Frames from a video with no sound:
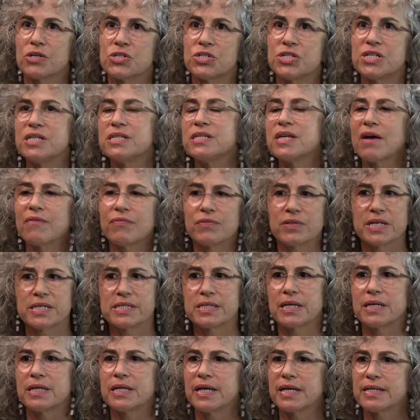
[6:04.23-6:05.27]
she definitely
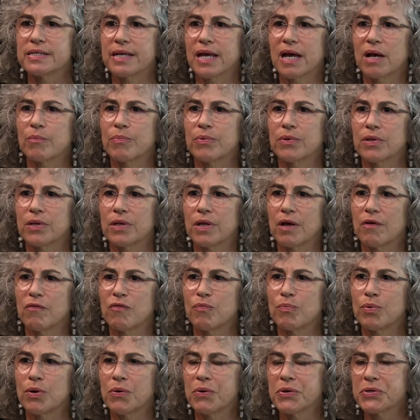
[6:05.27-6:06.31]
set an example
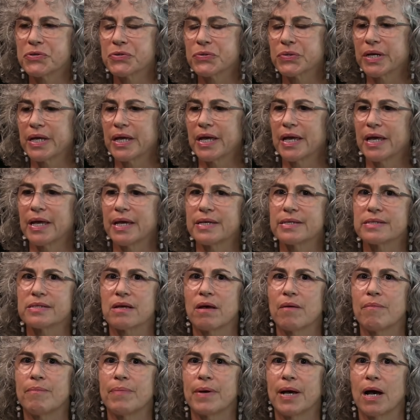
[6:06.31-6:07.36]
of poetry is
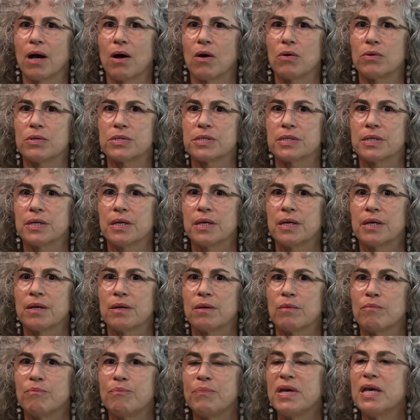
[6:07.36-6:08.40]
about
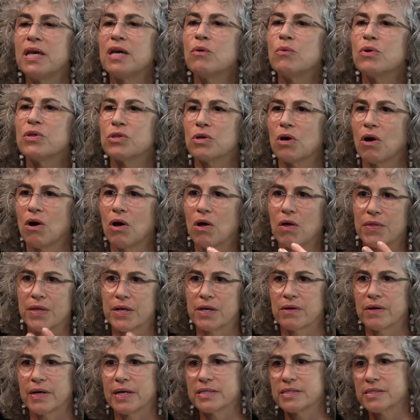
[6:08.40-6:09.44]
being with all that
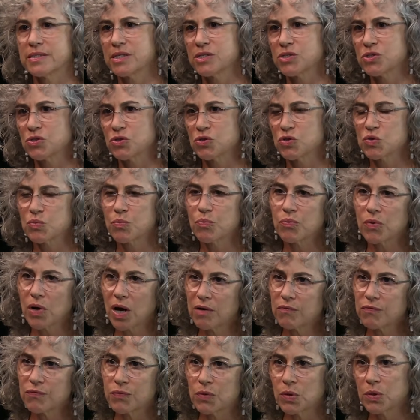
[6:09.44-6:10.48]
your ancestors mm-hmm.
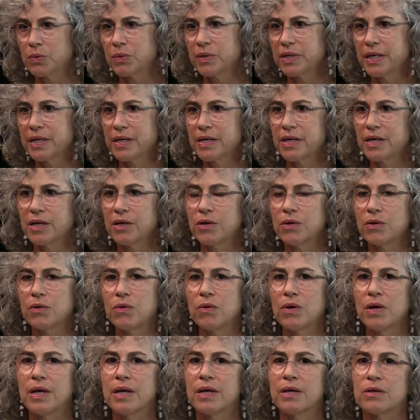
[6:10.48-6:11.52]
brought forward in
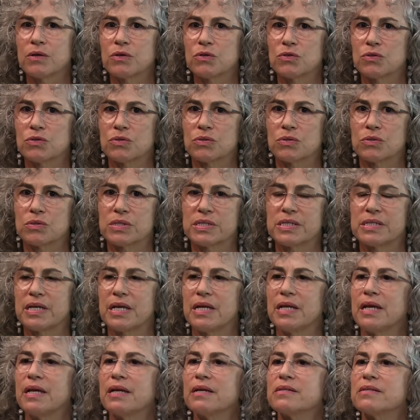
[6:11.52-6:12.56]
you
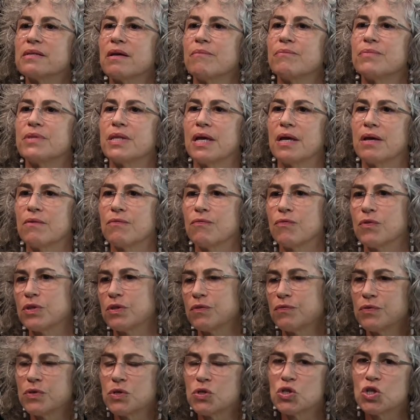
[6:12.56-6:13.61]
seeding something for the
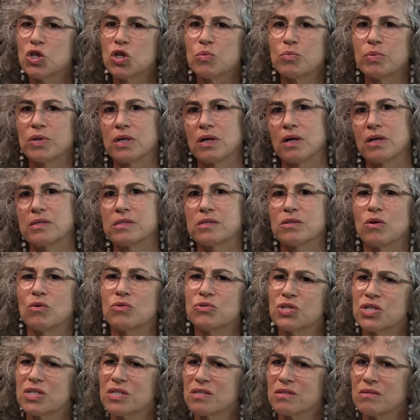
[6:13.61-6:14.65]
future but also
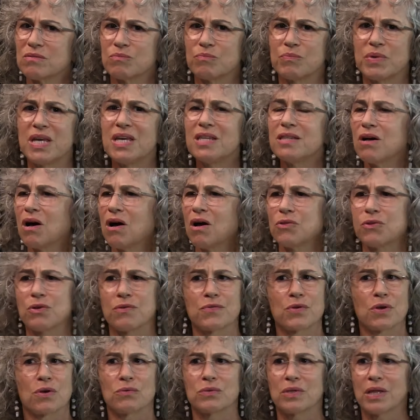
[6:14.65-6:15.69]
just being the author of
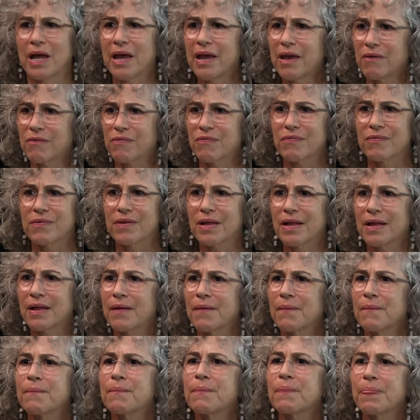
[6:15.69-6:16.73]
your own life
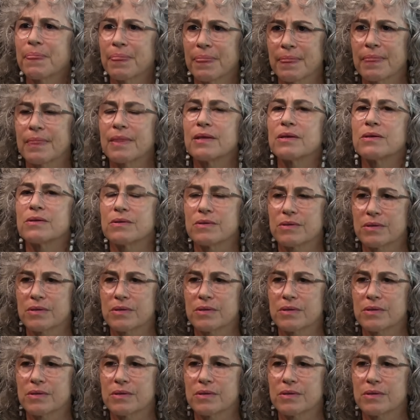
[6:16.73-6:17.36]
mm-hmm. Right.